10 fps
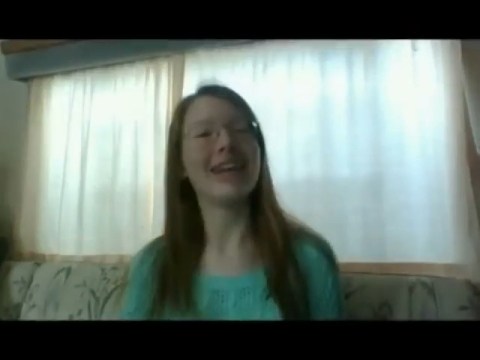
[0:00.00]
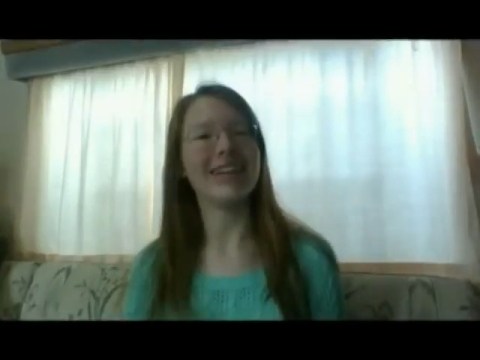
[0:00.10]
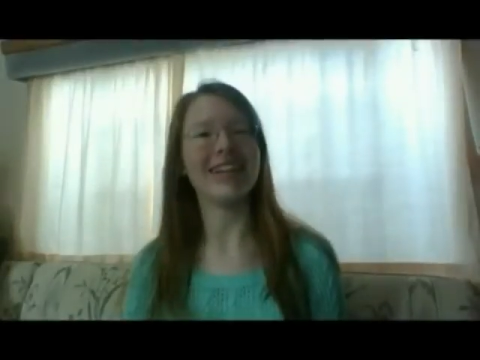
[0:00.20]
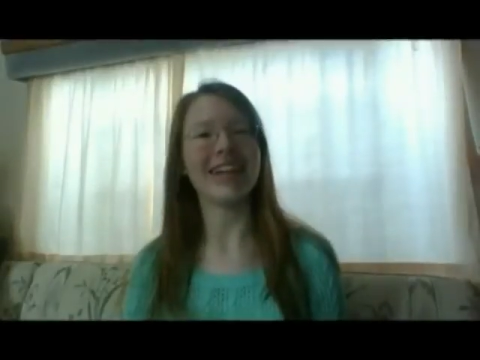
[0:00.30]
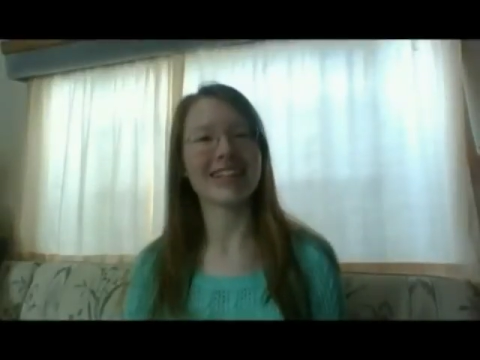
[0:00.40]
and
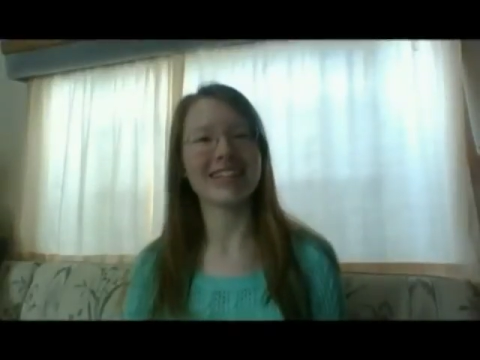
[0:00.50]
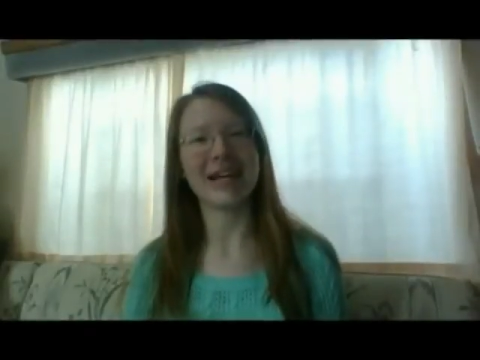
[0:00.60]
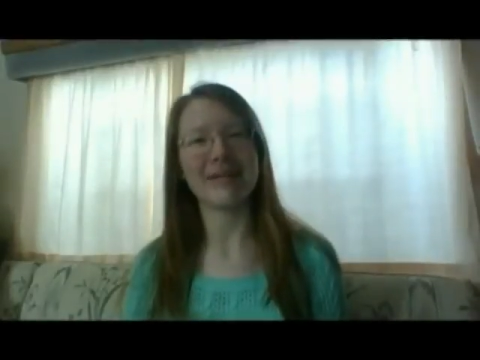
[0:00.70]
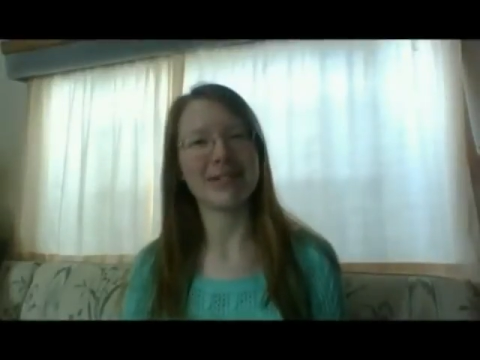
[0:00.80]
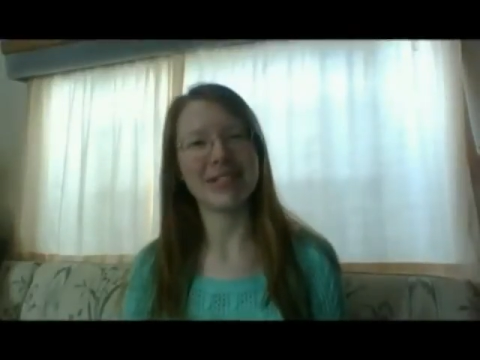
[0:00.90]
in the next
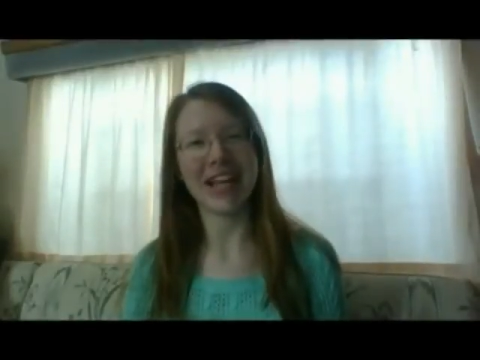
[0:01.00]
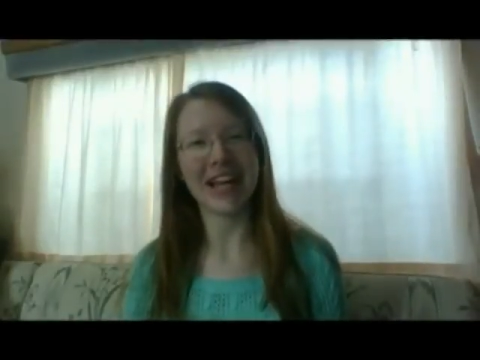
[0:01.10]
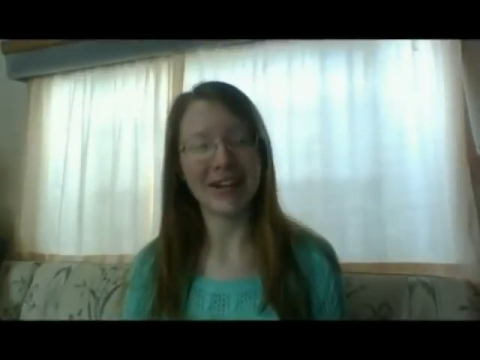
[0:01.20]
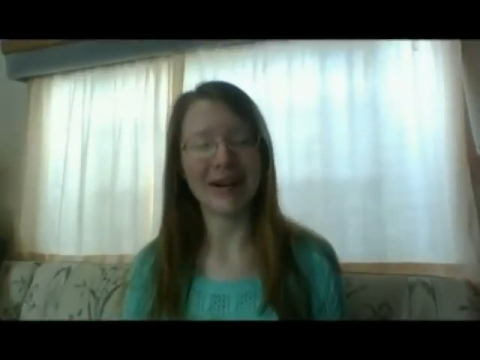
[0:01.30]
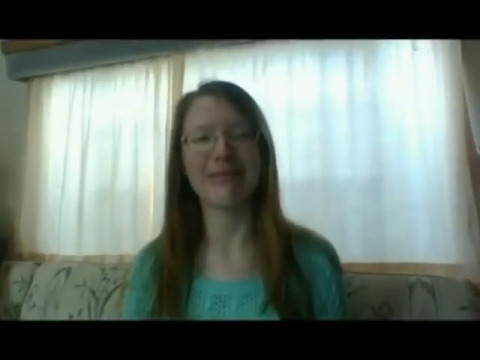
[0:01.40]
chapter she
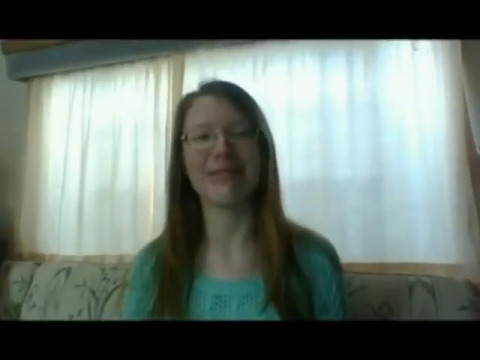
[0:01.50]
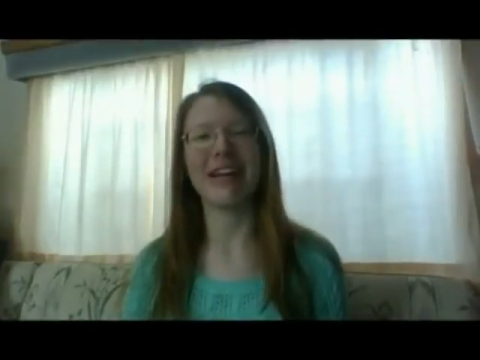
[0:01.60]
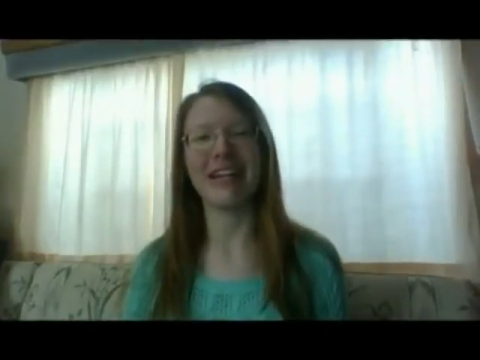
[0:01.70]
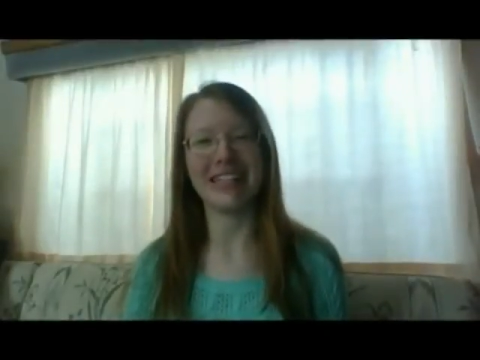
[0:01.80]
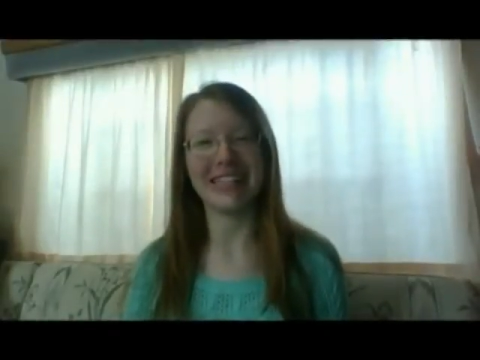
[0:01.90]
had an
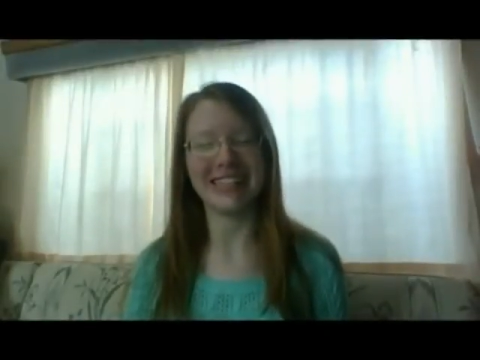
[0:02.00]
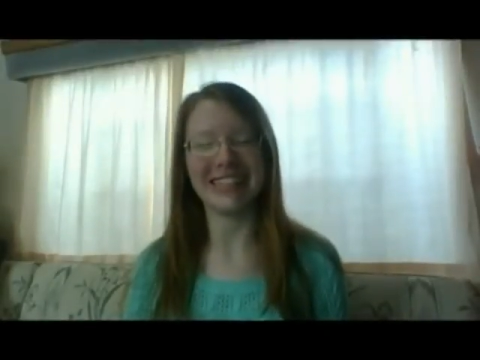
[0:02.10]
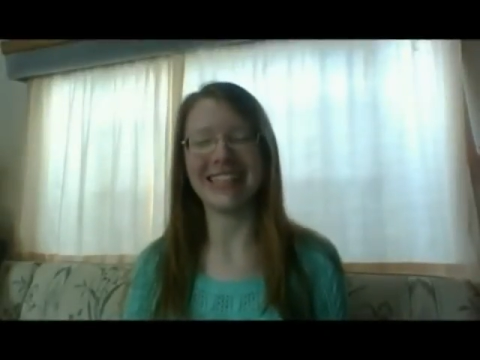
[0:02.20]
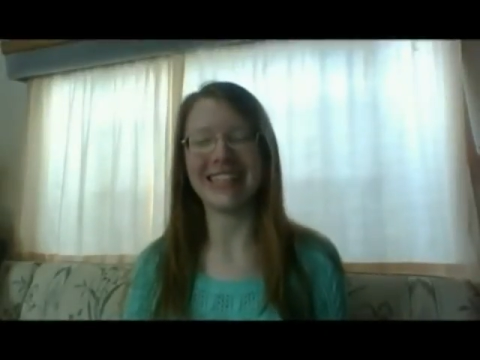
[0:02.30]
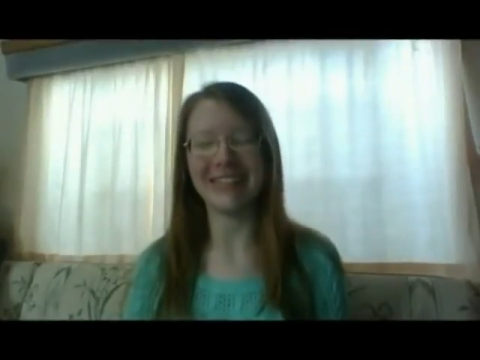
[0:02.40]

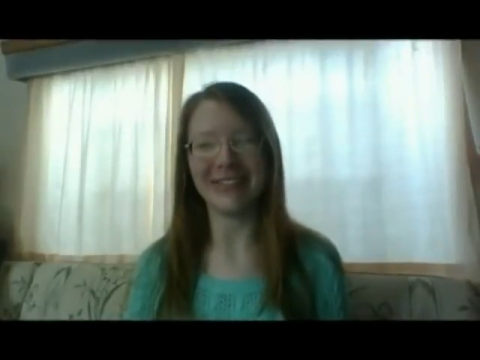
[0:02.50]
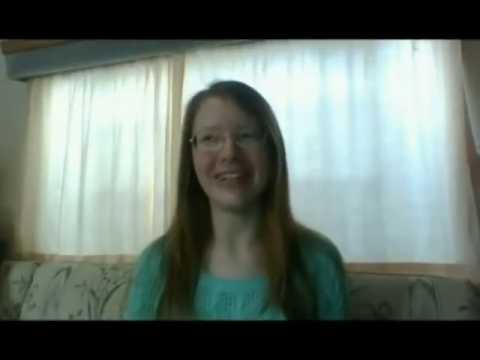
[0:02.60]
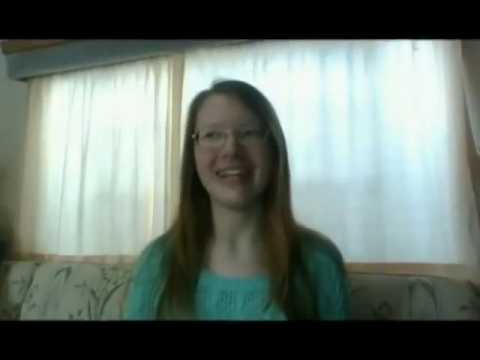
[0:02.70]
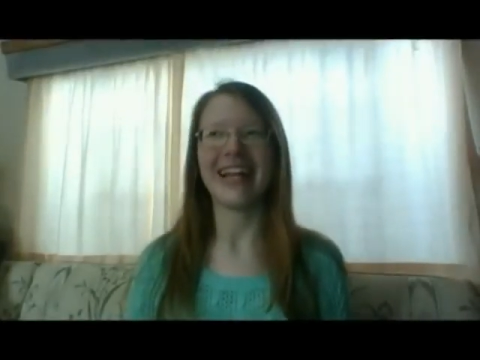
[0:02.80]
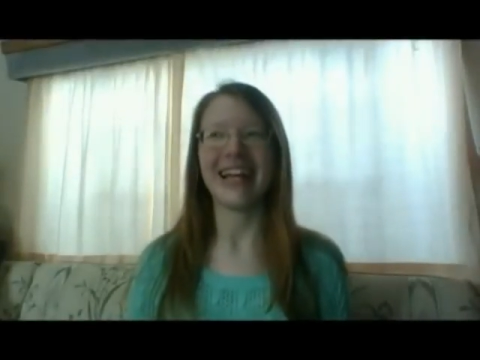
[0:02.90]
operation to
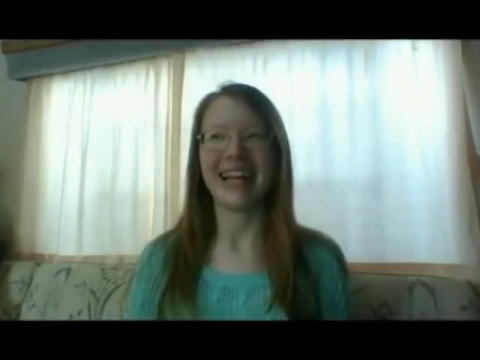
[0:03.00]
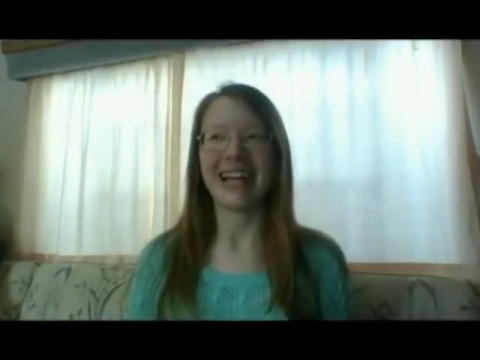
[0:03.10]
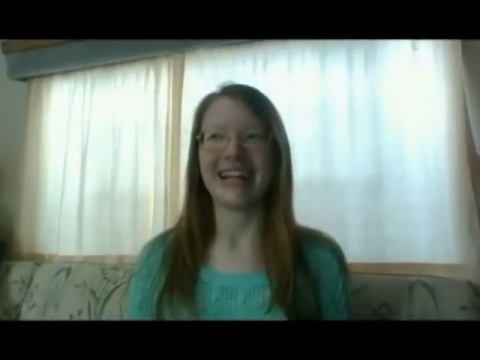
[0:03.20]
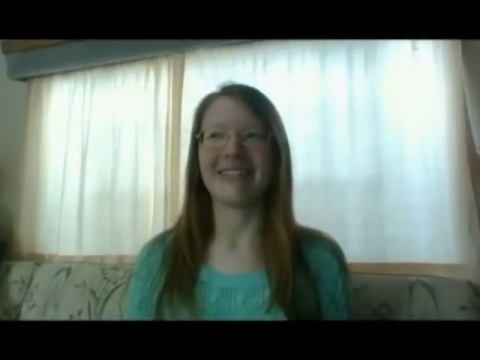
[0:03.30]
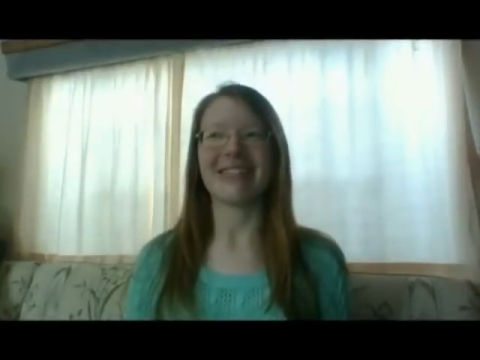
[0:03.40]

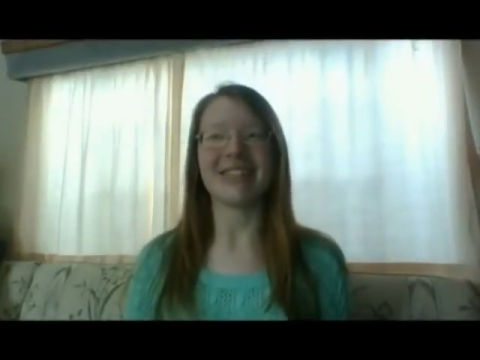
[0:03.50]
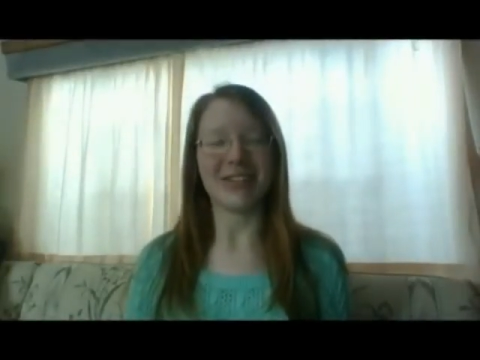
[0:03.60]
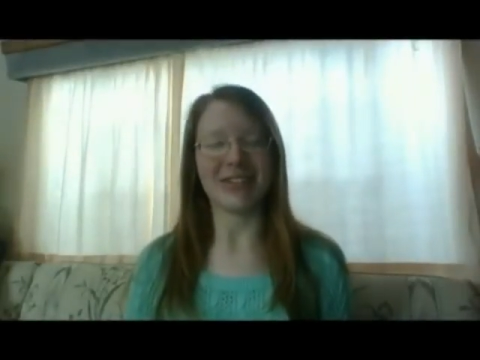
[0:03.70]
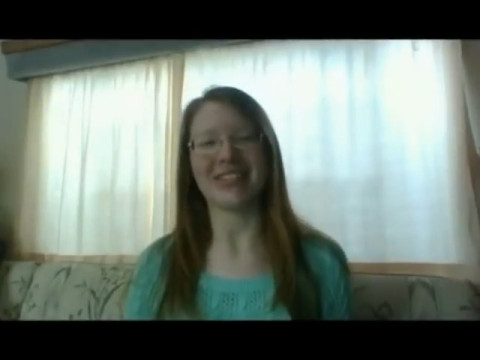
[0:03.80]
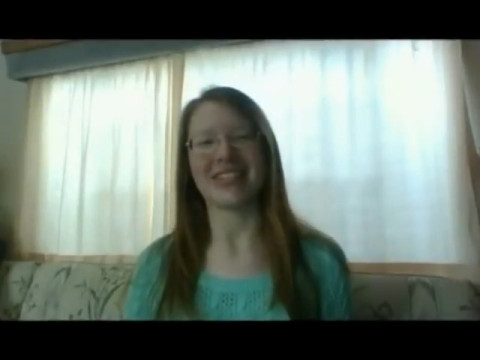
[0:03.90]

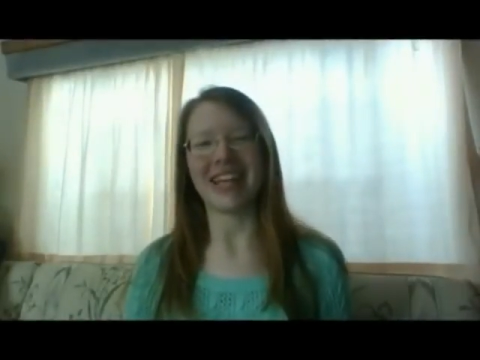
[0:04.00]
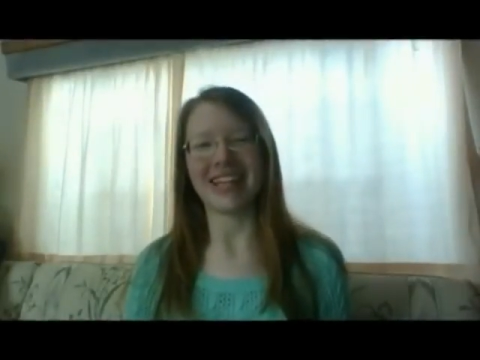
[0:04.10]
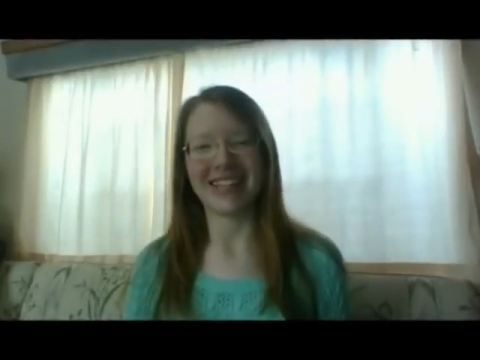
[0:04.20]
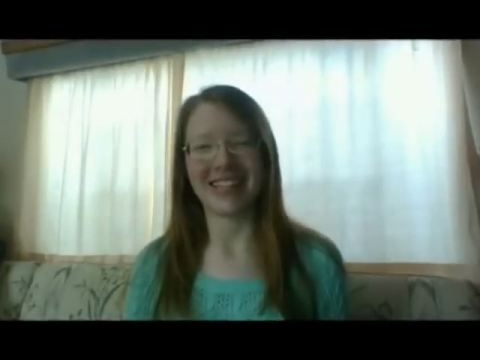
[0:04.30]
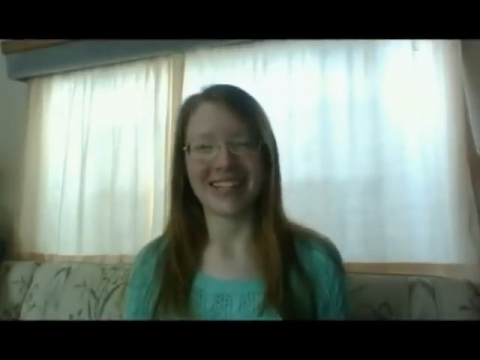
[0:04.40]
restore her
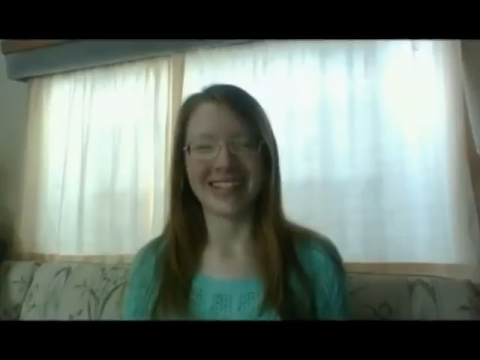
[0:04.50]
sight.